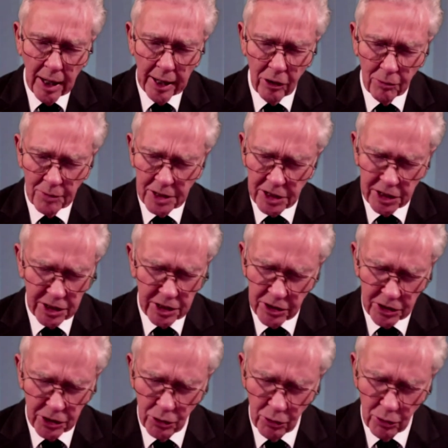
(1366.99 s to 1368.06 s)
I hope this
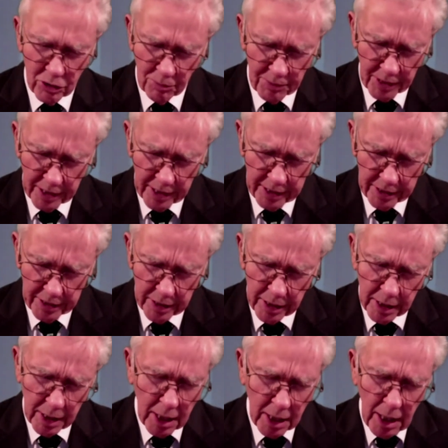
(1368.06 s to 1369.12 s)
isn't too complicated,